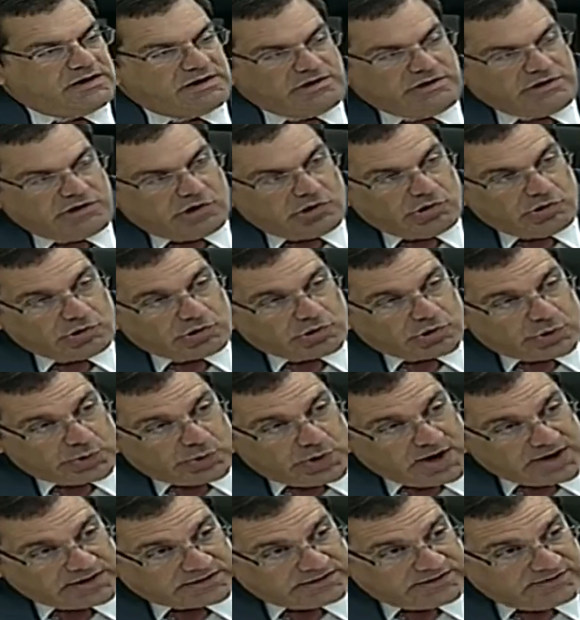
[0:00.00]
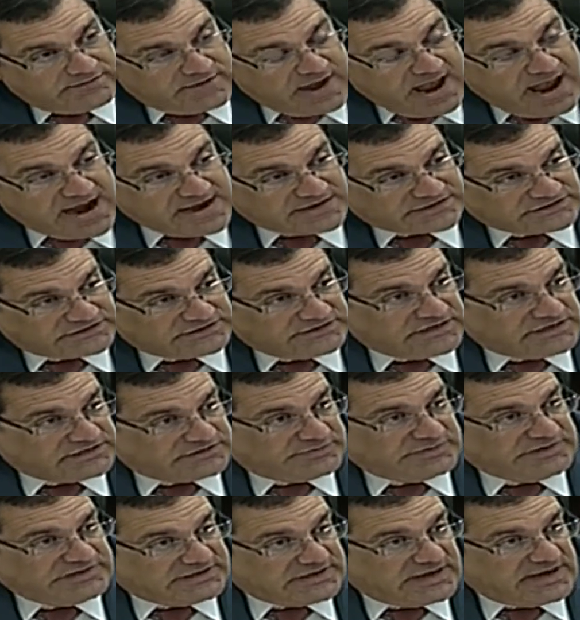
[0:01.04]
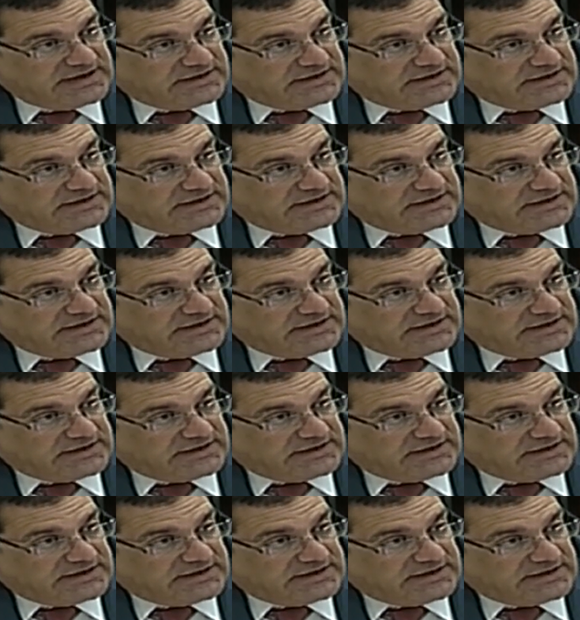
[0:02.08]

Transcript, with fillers: uh, no corrective action has been